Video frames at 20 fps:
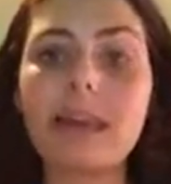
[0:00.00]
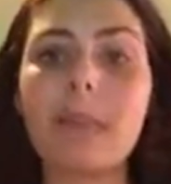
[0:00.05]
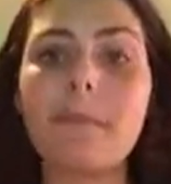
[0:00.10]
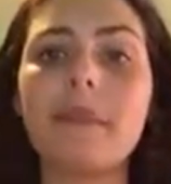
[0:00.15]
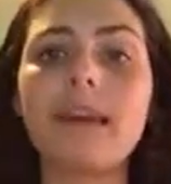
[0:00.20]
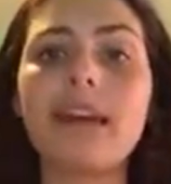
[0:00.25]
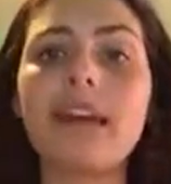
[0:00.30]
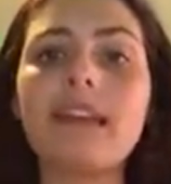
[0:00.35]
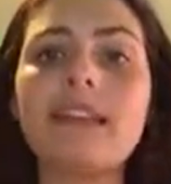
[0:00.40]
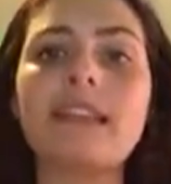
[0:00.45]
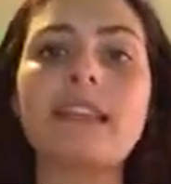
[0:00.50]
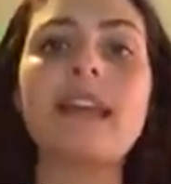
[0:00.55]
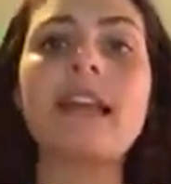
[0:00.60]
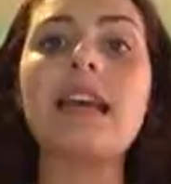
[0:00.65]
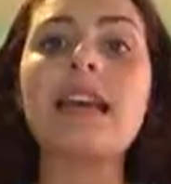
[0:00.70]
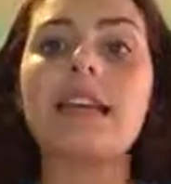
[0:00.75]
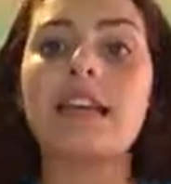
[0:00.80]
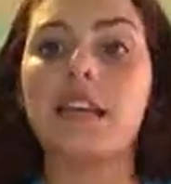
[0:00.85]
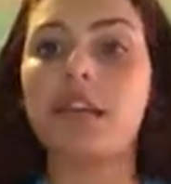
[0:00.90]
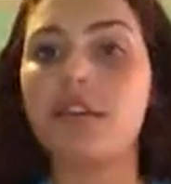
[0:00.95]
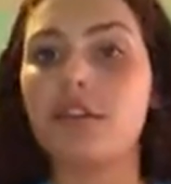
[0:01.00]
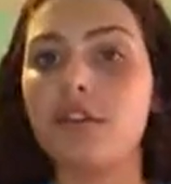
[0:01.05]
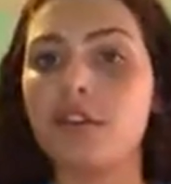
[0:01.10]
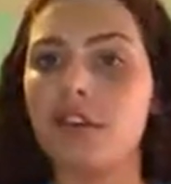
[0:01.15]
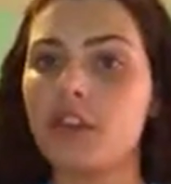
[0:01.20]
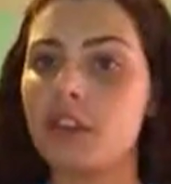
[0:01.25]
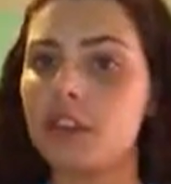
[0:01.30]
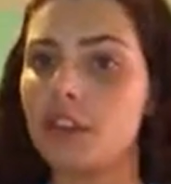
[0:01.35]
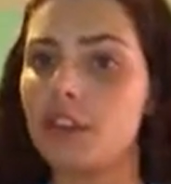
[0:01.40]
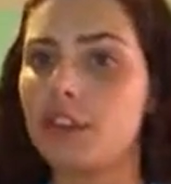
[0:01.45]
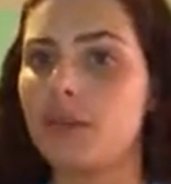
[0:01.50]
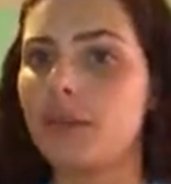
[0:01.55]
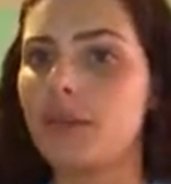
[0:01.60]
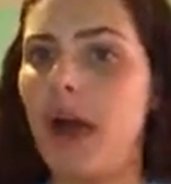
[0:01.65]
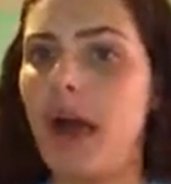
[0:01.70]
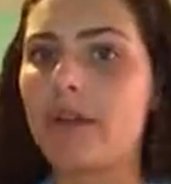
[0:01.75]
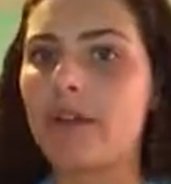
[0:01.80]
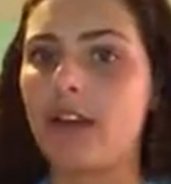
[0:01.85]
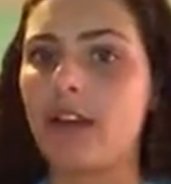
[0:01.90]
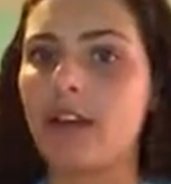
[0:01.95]
because neither of us knew
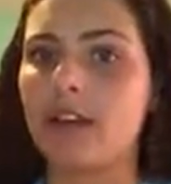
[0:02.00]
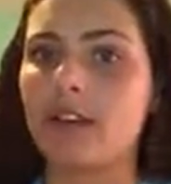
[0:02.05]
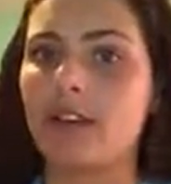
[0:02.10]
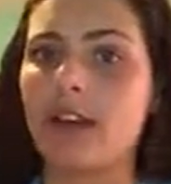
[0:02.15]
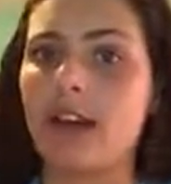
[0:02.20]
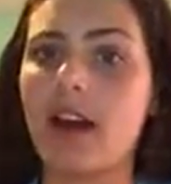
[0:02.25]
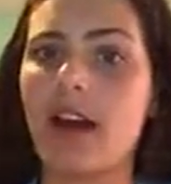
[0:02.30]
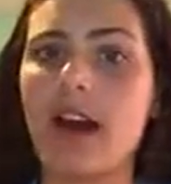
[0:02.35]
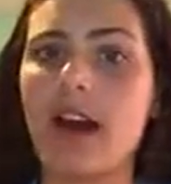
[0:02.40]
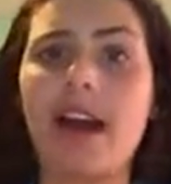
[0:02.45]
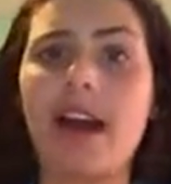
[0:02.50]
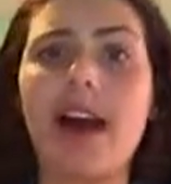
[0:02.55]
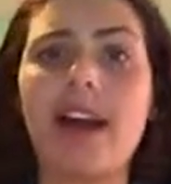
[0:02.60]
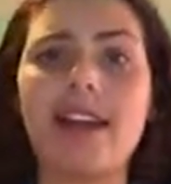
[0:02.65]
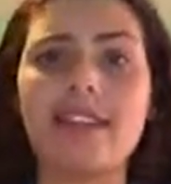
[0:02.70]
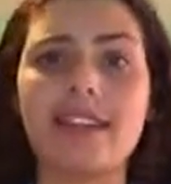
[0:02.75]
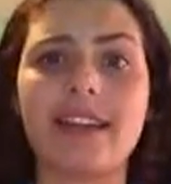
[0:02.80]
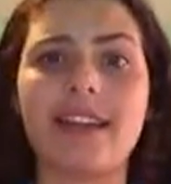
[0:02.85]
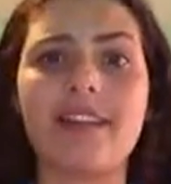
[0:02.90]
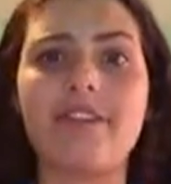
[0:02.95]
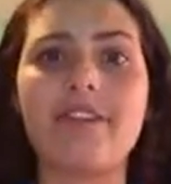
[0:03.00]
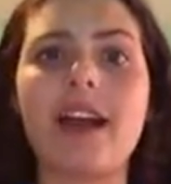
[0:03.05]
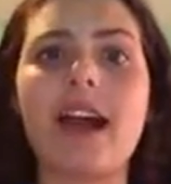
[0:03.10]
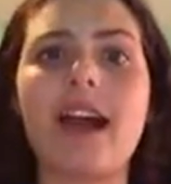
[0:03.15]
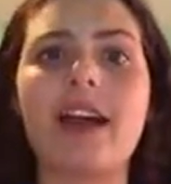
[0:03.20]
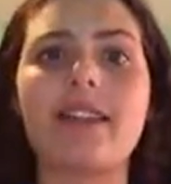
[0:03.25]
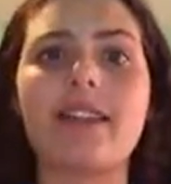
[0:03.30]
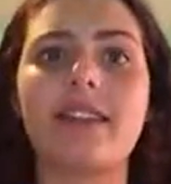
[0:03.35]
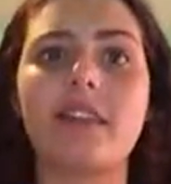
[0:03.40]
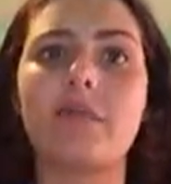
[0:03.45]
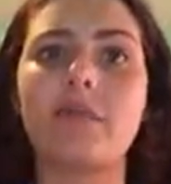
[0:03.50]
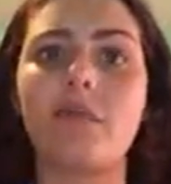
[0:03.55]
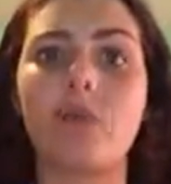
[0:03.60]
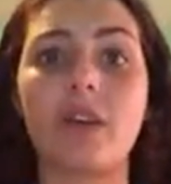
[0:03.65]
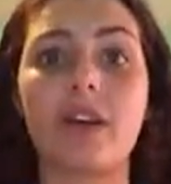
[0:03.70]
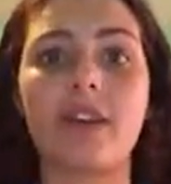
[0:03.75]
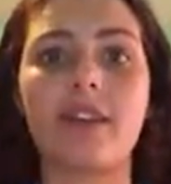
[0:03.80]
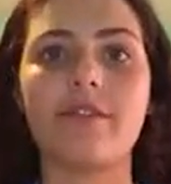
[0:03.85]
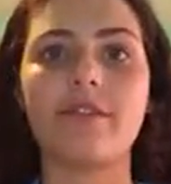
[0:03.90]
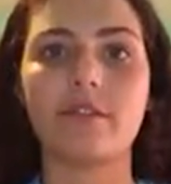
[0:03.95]
how to identify the
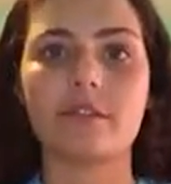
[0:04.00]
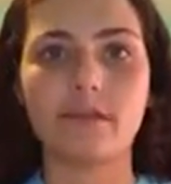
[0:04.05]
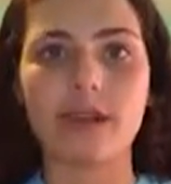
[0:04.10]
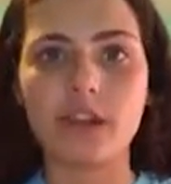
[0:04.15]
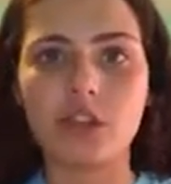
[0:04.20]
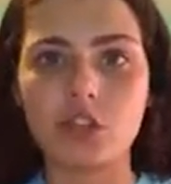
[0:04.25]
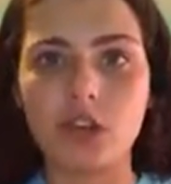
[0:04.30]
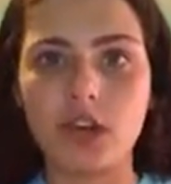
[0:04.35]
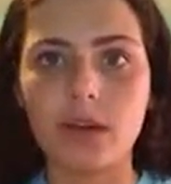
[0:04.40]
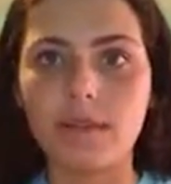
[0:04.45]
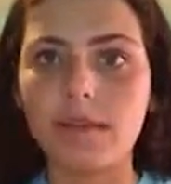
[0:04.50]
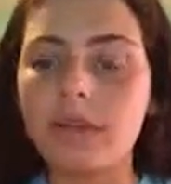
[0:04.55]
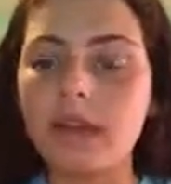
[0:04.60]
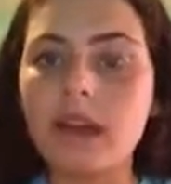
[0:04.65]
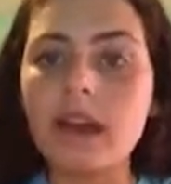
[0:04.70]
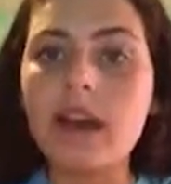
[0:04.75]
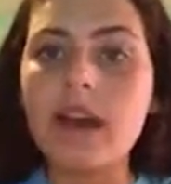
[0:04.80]
important information.